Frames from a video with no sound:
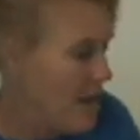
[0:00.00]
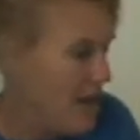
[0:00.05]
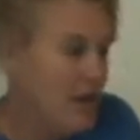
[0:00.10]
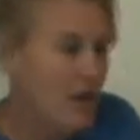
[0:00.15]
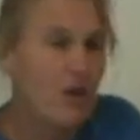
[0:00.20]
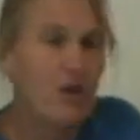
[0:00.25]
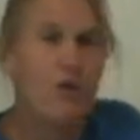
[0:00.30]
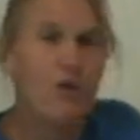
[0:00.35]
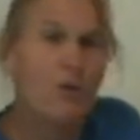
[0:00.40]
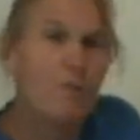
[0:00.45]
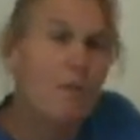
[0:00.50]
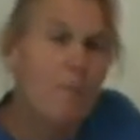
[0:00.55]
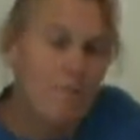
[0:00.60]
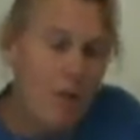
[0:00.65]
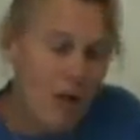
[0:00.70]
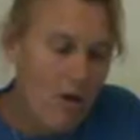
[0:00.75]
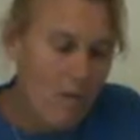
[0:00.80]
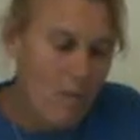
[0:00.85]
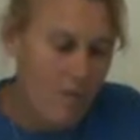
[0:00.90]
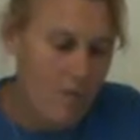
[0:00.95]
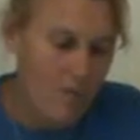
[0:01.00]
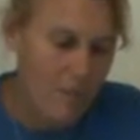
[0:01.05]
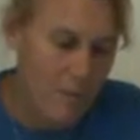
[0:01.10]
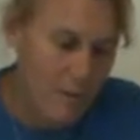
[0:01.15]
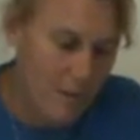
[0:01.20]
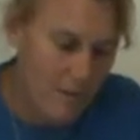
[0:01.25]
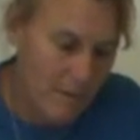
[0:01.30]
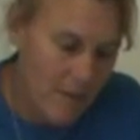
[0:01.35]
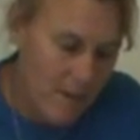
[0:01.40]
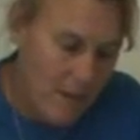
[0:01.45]
And a normal bowel
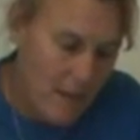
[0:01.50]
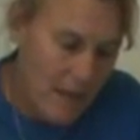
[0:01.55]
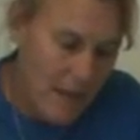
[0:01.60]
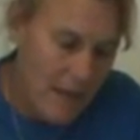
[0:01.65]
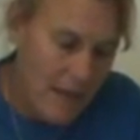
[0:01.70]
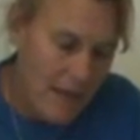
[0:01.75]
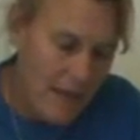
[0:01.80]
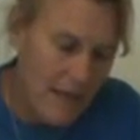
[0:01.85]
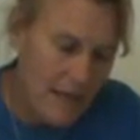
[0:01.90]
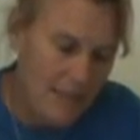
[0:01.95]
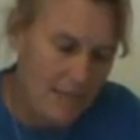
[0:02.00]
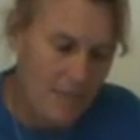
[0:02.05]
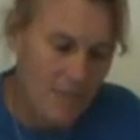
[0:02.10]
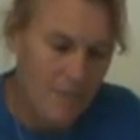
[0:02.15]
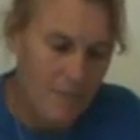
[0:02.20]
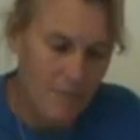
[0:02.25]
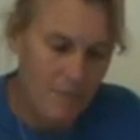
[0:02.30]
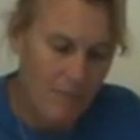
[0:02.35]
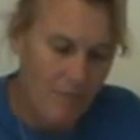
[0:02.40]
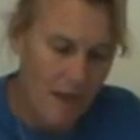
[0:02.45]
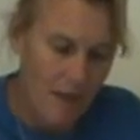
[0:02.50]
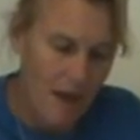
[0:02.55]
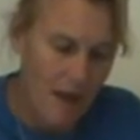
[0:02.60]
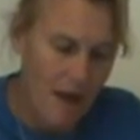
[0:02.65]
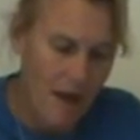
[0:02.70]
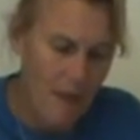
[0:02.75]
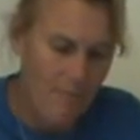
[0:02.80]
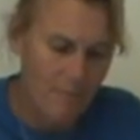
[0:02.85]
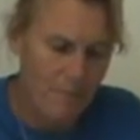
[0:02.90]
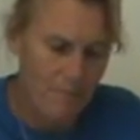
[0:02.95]
movement is
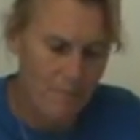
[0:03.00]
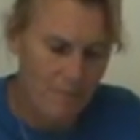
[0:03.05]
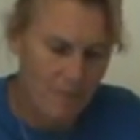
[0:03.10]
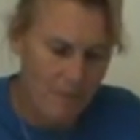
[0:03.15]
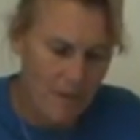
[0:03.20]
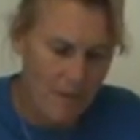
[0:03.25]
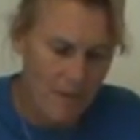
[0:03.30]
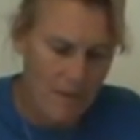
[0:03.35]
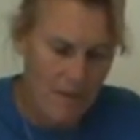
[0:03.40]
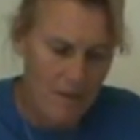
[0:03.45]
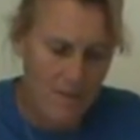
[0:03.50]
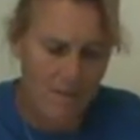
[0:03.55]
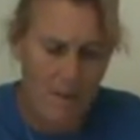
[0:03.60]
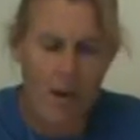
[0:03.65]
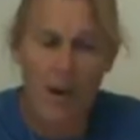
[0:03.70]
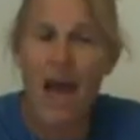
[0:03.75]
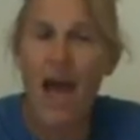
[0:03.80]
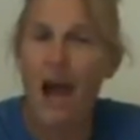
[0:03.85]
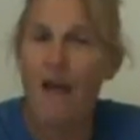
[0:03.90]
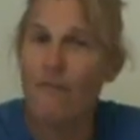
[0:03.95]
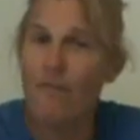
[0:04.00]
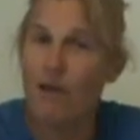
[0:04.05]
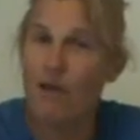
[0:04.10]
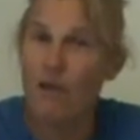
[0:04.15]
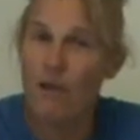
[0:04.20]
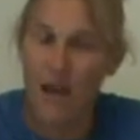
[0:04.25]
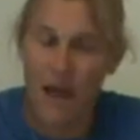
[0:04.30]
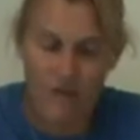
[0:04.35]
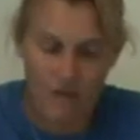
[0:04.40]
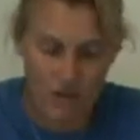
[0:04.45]
about a half
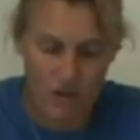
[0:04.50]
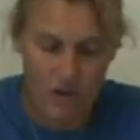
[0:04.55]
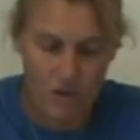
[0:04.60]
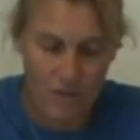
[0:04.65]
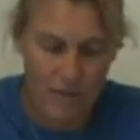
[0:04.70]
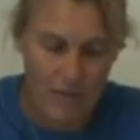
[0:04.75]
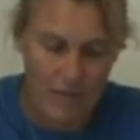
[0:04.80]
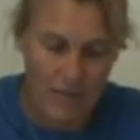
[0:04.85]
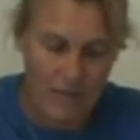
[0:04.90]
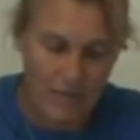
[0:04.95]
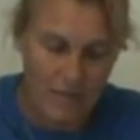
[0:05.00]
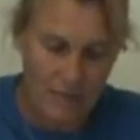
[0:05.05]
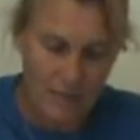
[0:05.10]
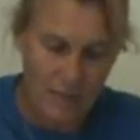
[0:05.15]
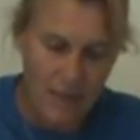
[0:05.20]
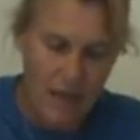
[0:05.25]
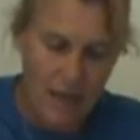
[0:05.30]
hour after you eat,